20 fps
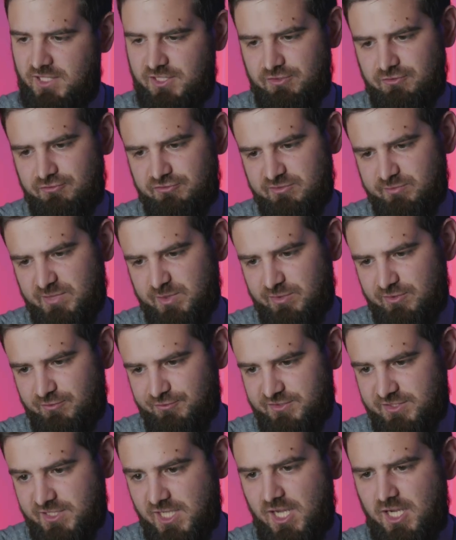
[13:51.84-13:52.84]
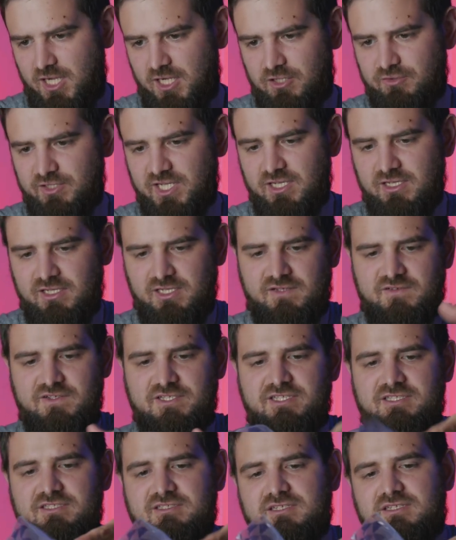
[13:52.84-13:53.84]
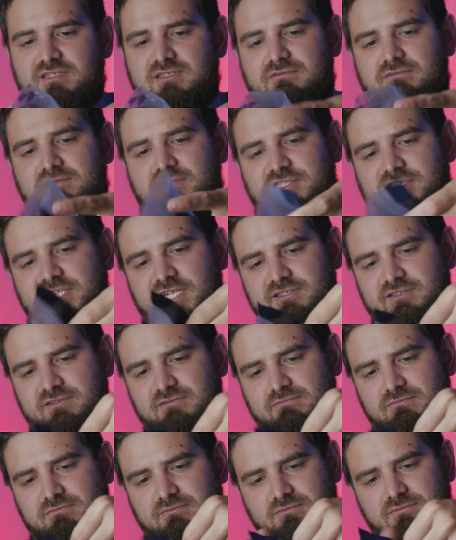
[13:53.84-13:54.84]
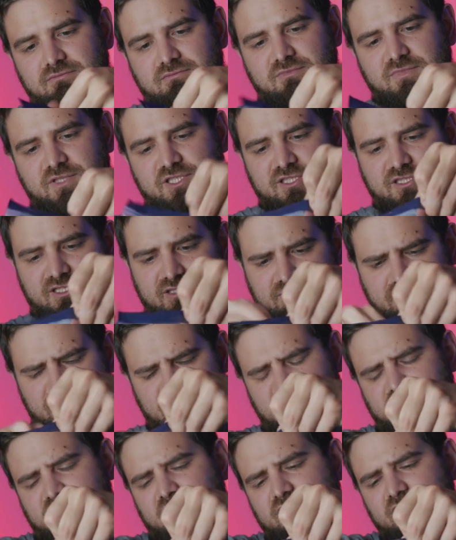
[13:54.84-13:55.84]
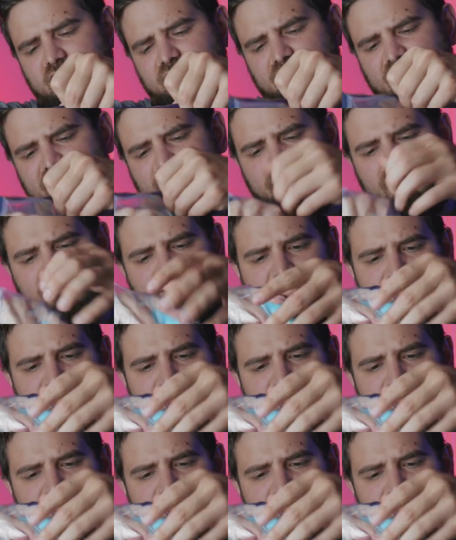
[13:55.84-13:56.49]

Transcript: don't remember what this is. Oh yeah, this is a sun cream,